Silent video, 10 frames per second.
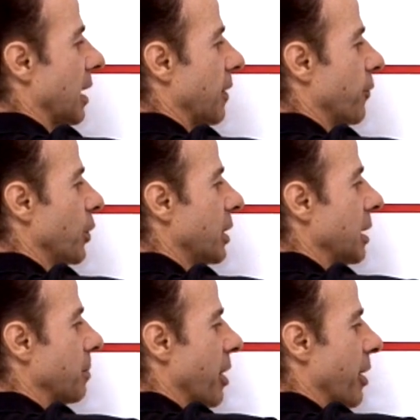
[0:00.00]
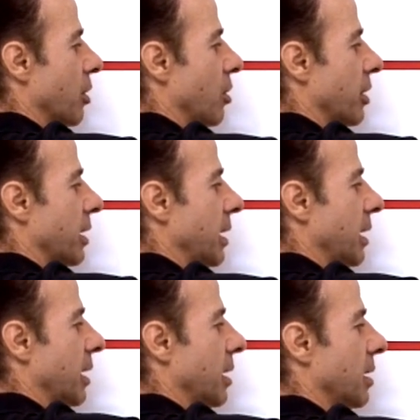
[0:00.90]
If we keep going along
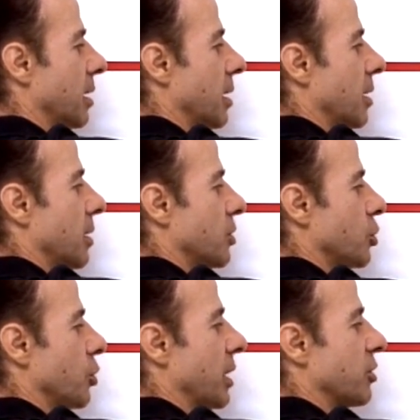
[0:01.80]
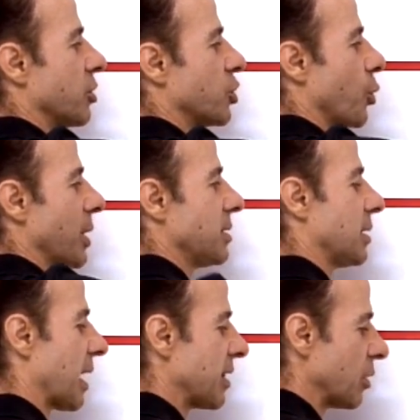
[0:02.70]
here,
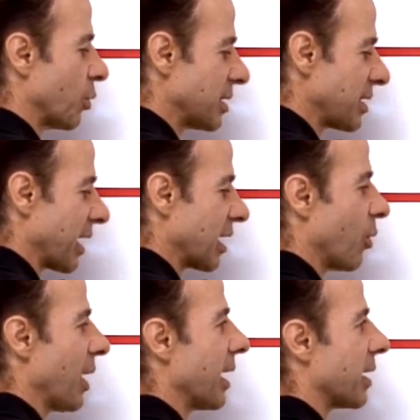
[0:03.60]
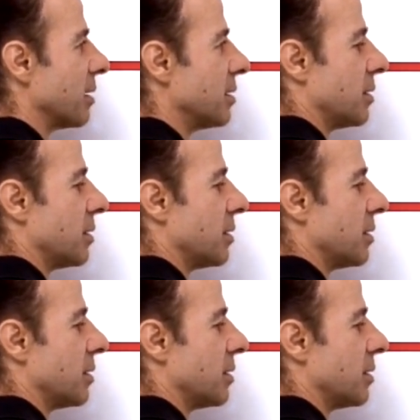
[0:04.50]
220, and then we take away